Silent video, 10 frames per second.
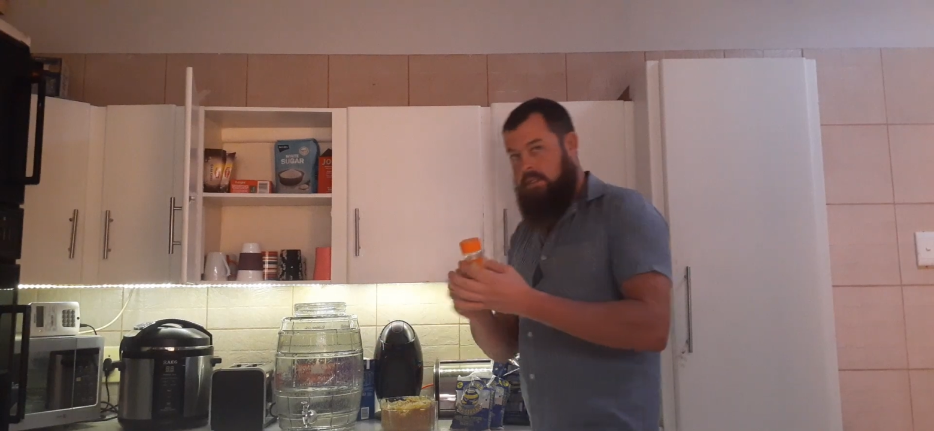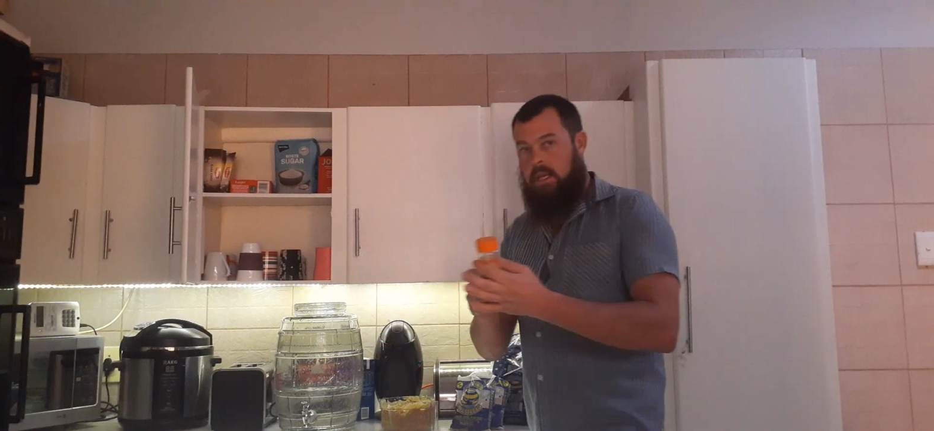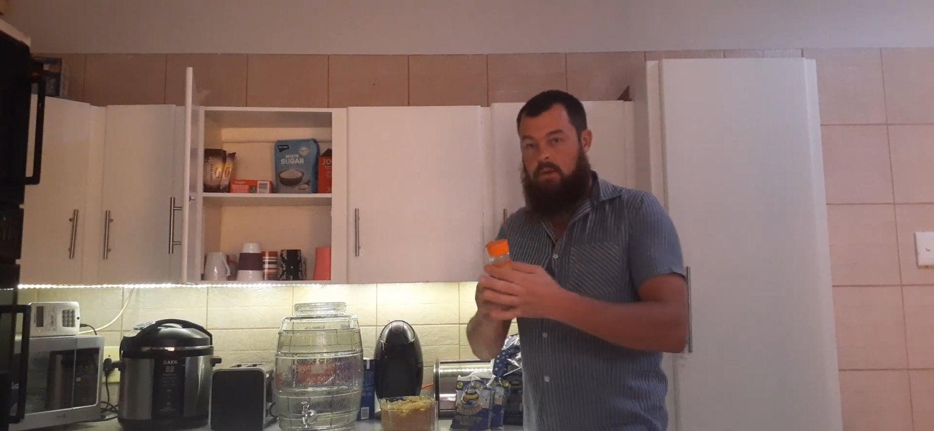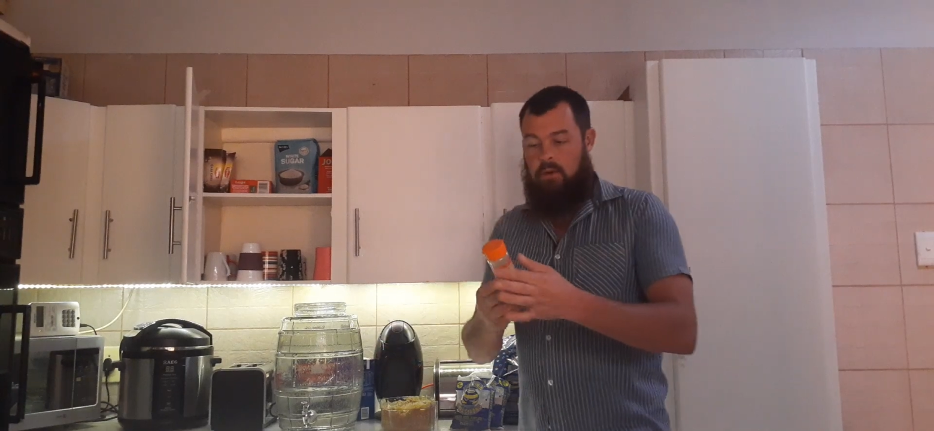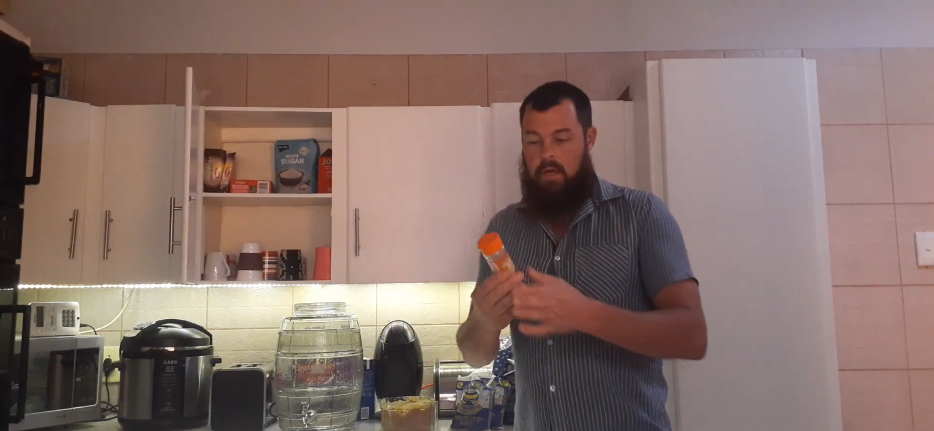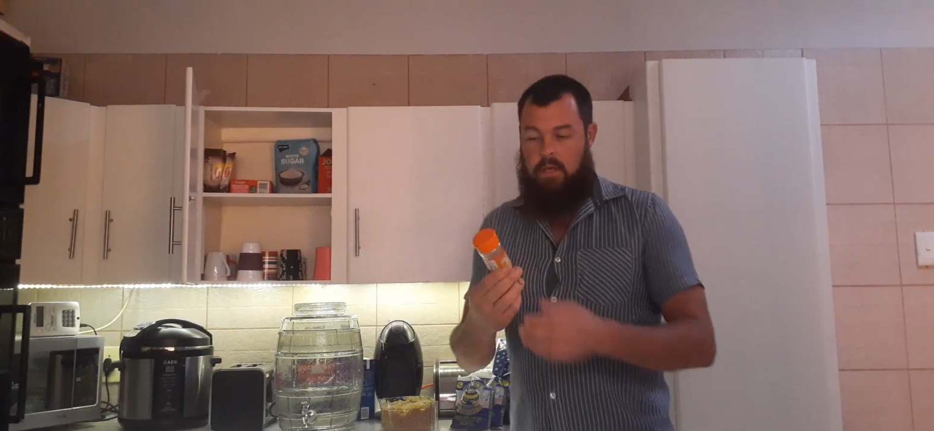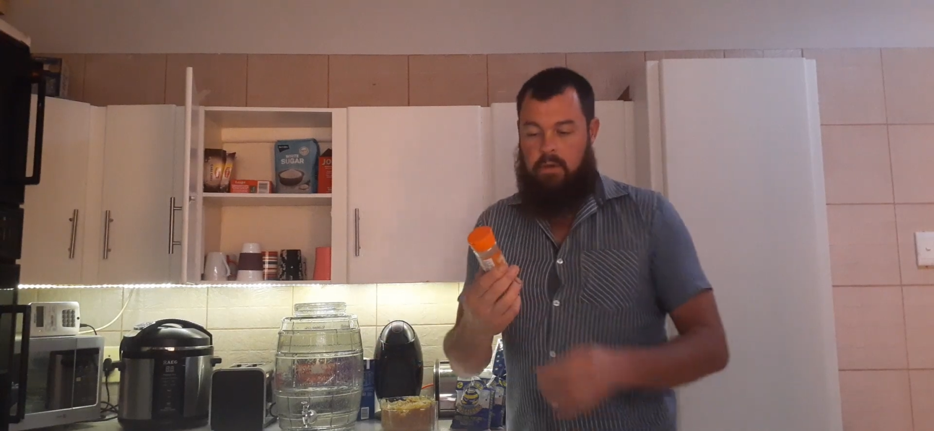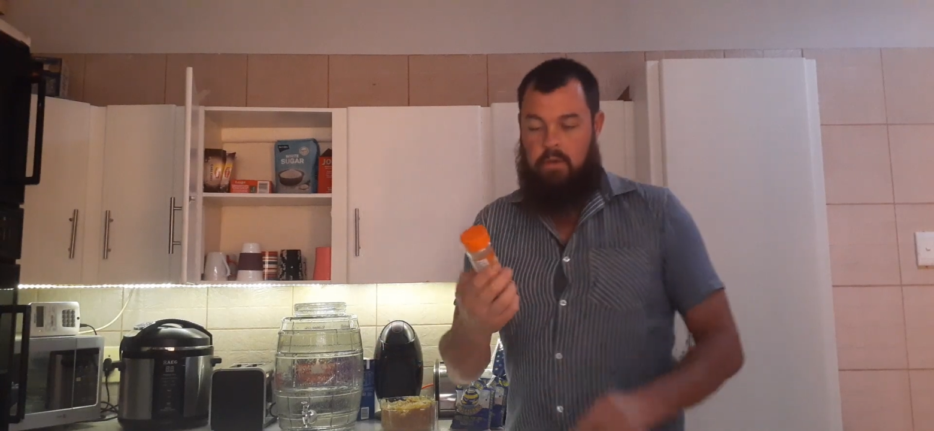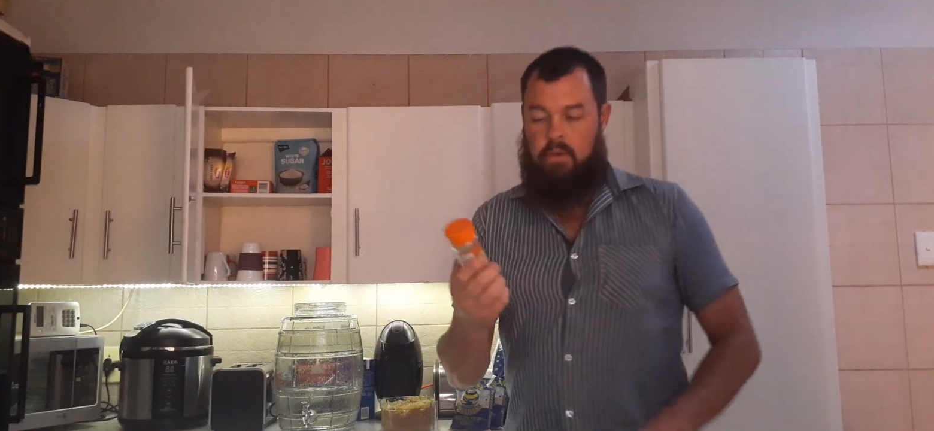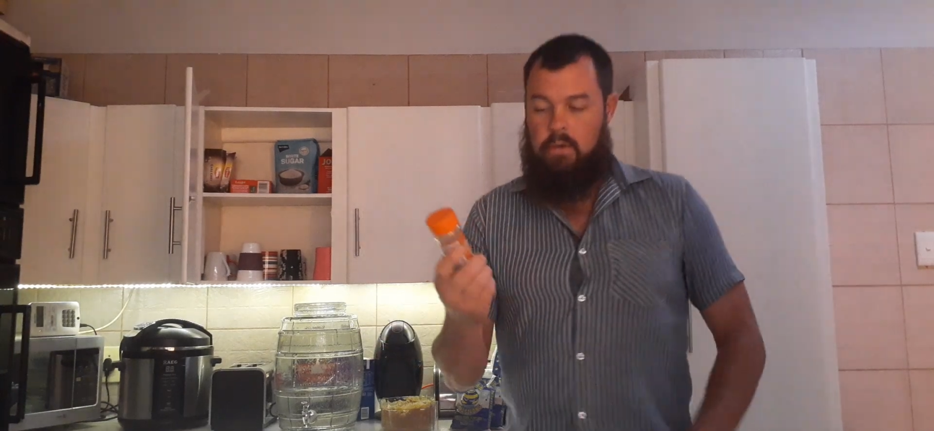10
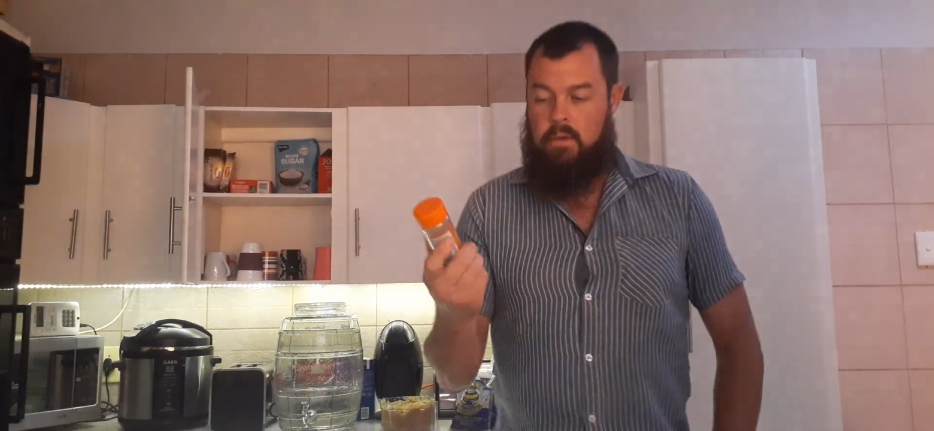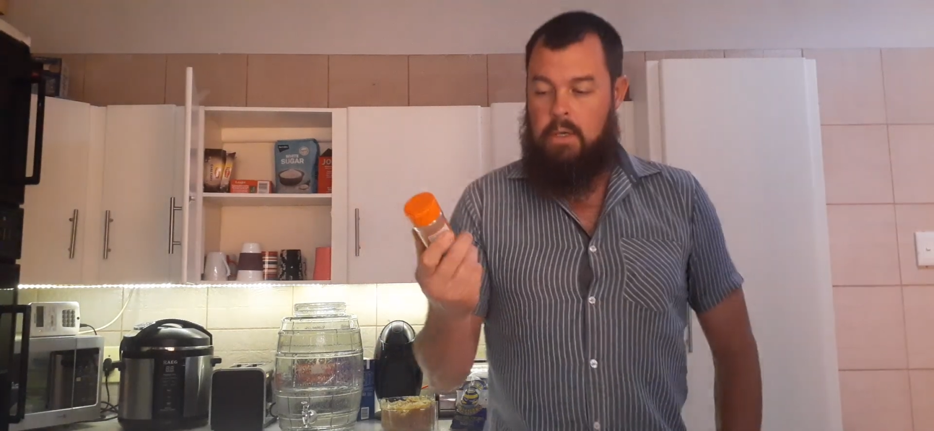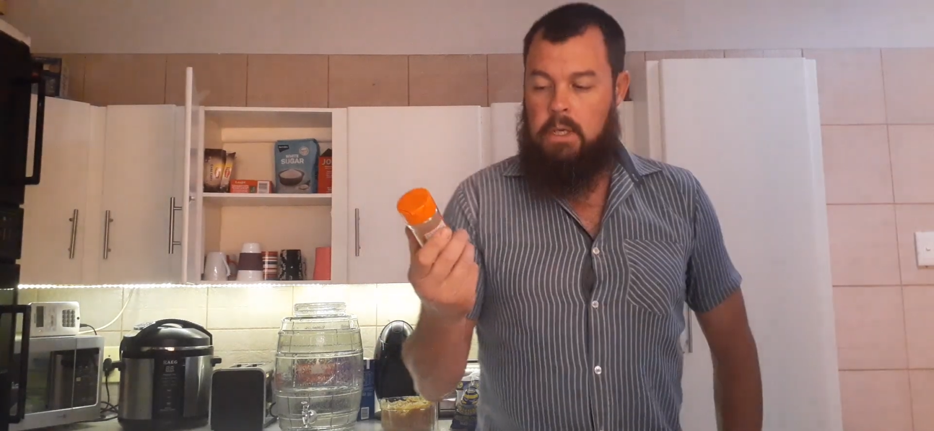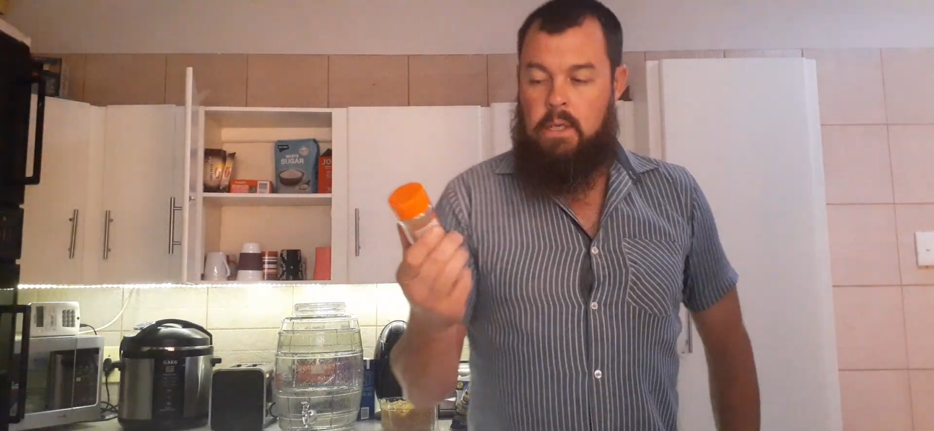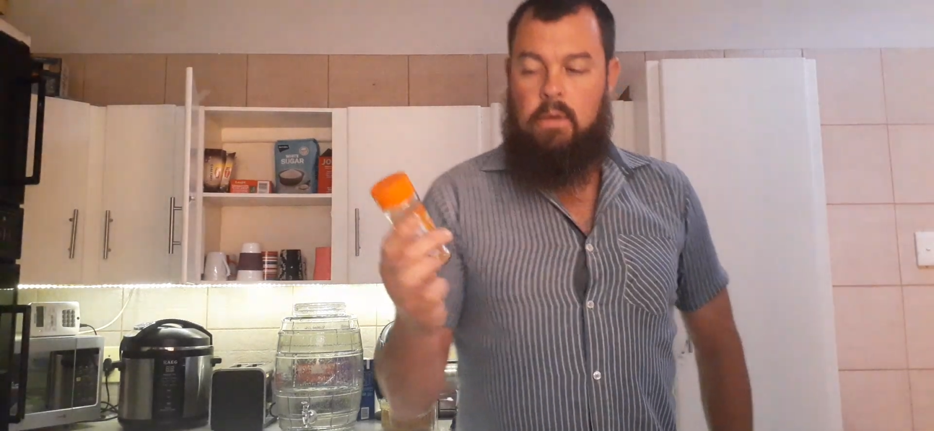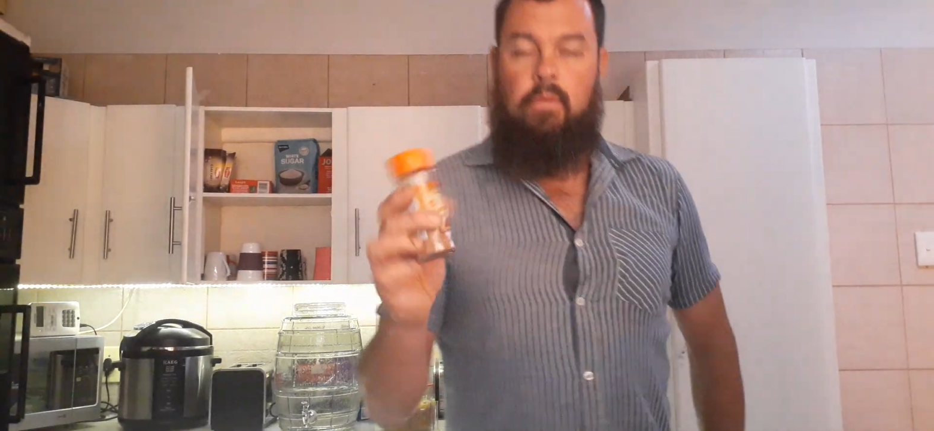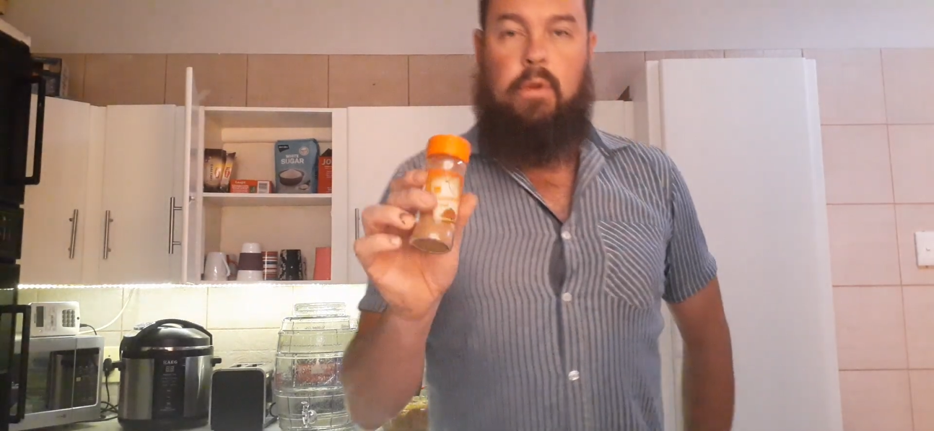rand for